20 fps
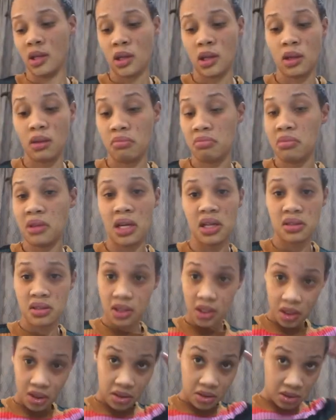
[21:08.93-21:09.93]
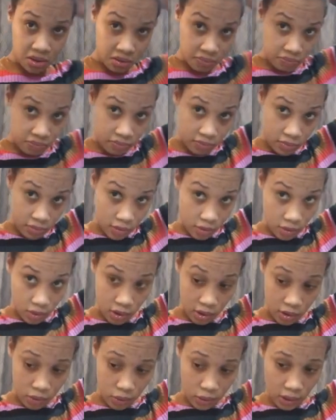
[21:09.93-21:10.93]
And that's it. Oh,
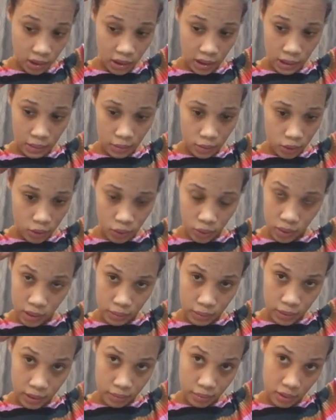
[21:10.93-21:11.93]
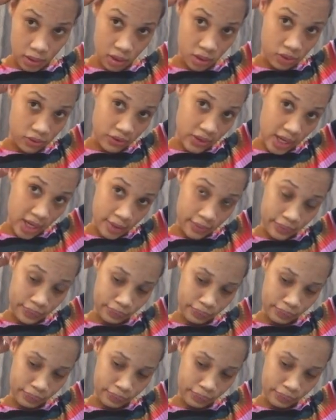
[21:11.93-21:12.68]
this one came loose a bit, but it's fine.